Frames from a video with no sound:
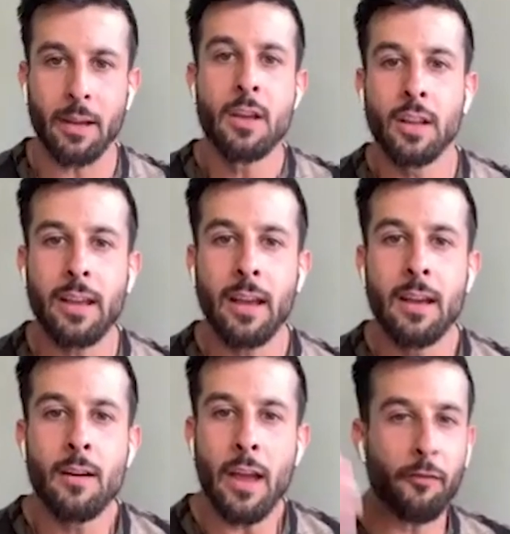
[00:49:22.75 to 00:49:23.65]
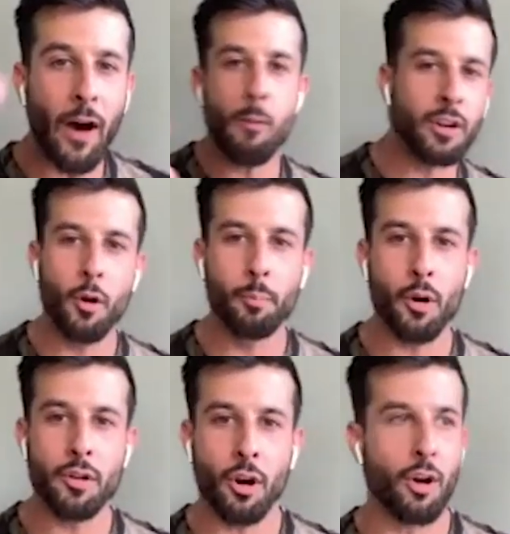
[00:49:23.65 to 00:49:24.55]
Like, if I want to know
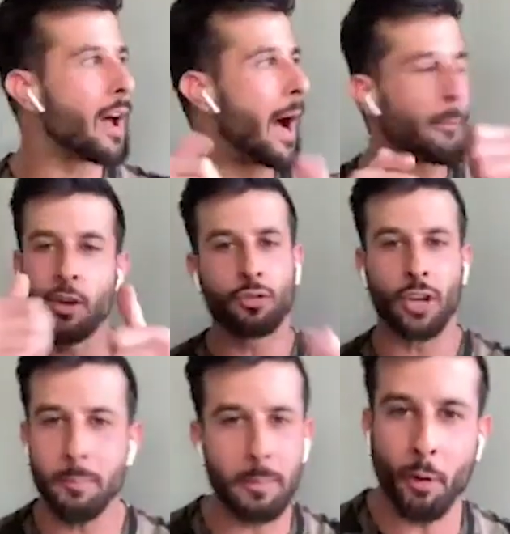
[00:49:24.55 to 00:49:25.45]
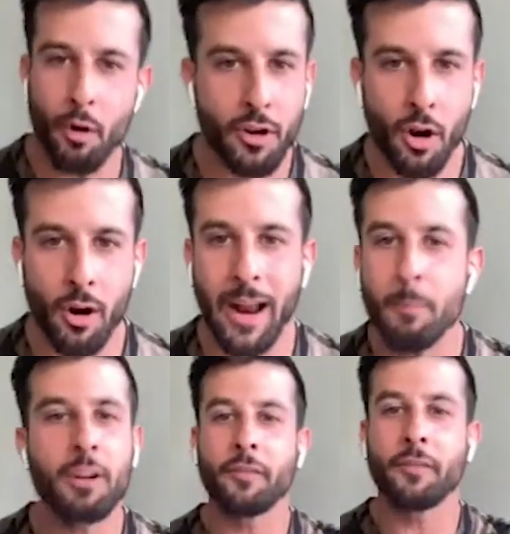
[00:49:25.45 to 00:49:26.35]
Brodie Kern, I'm gonna go type in Brodie Kern. I'm
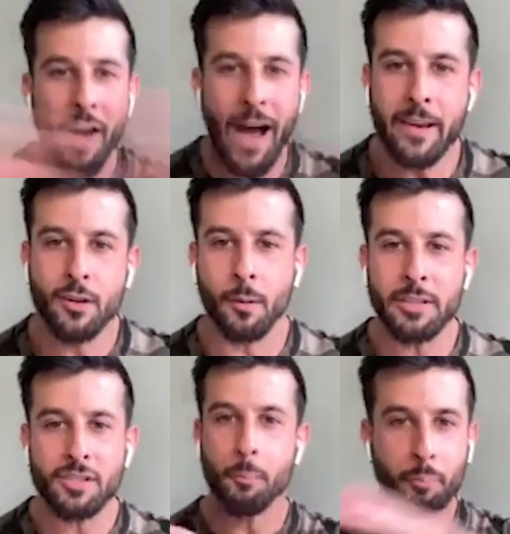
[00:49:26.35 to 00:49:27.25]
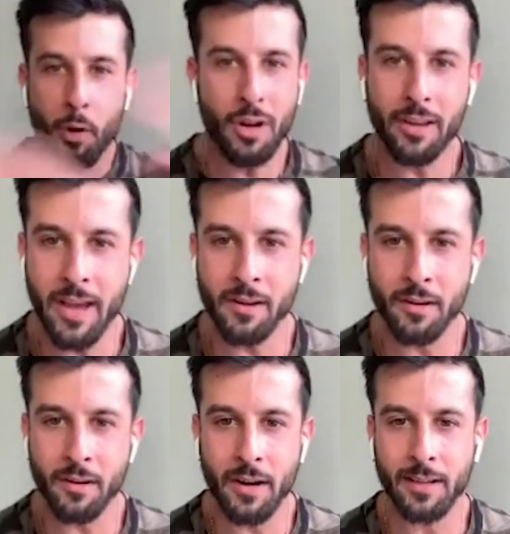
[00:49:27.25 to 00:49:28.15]
gonna find him. It's the beauty of the
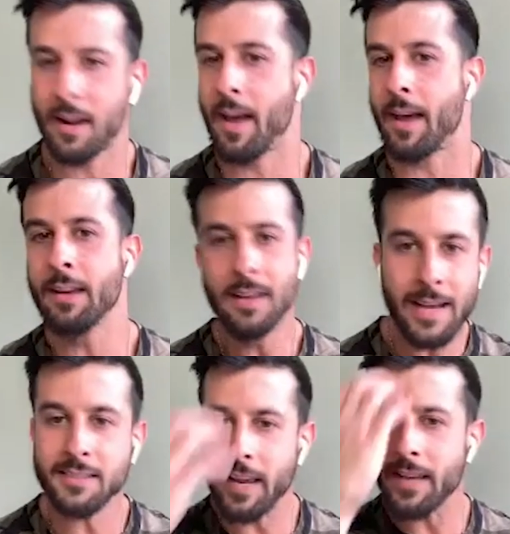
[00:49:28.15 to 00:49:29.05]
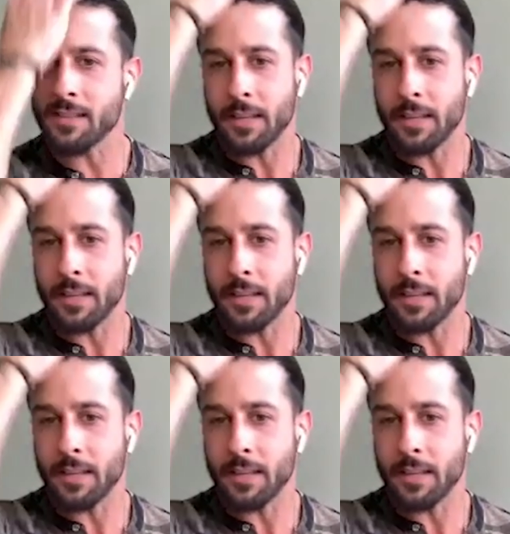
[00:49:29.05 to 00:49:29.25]
internet today. It's easy.